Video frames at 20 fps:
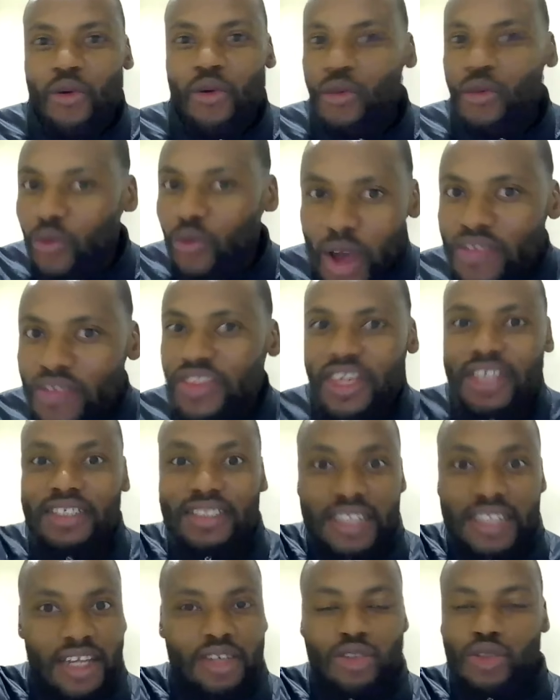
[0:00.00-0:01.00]
when
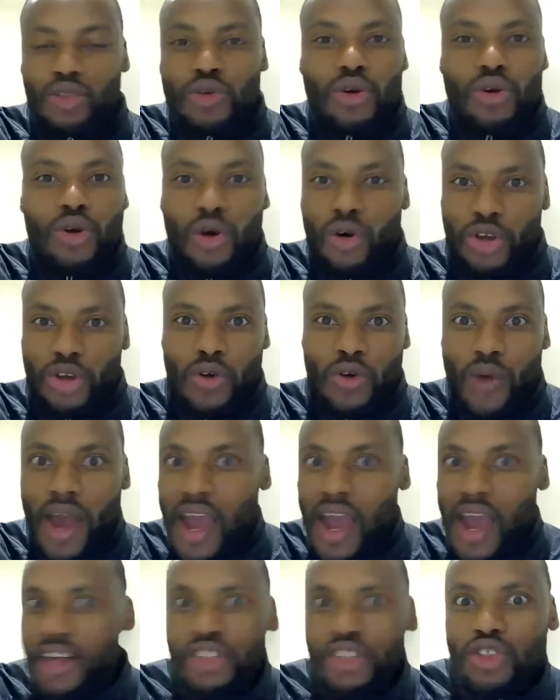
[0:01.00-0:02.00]
things then do go your
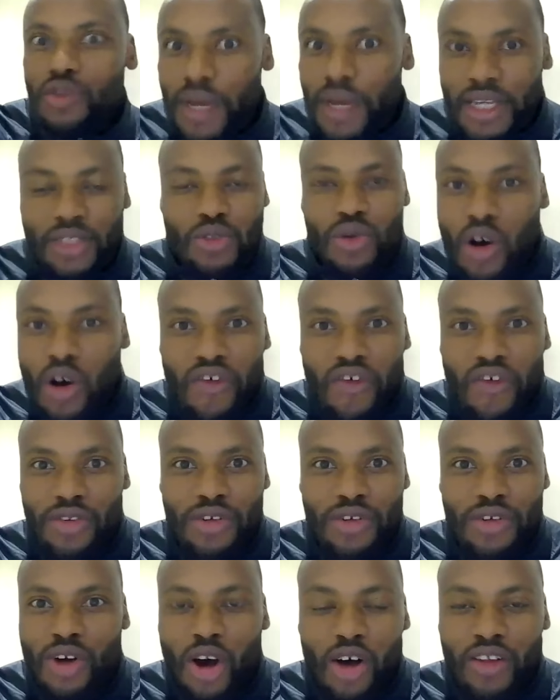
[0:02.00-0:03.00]
way and you make
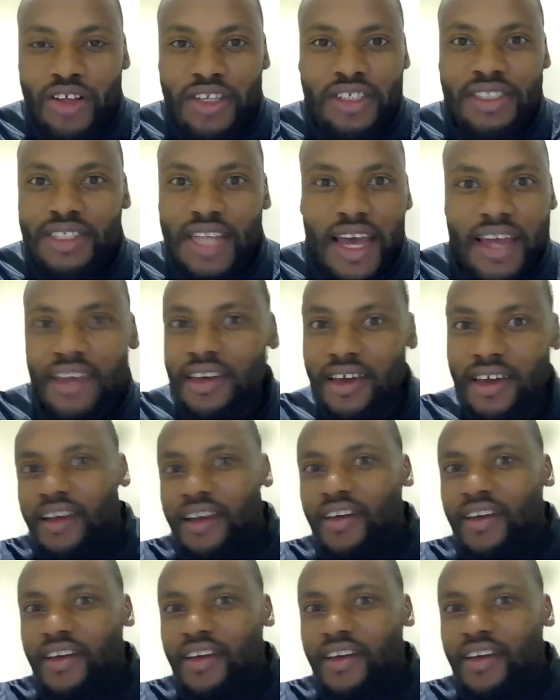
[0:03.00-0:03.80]
$1,200, like